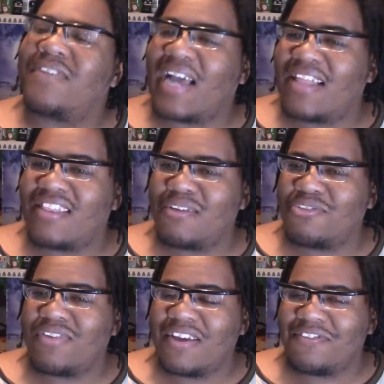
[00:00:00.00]
I think it
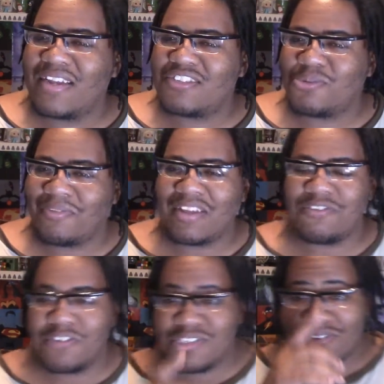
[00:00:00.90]
was Final Fantasy 12. Like
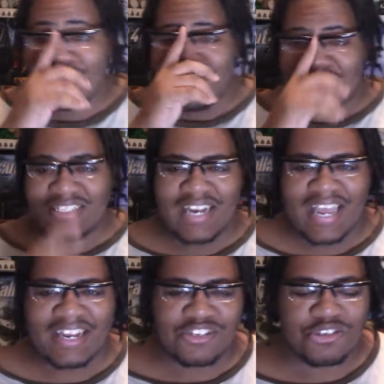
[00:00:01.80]
the first Final Fantasy
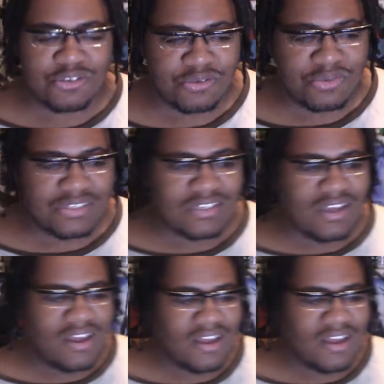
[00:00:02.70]
that introduced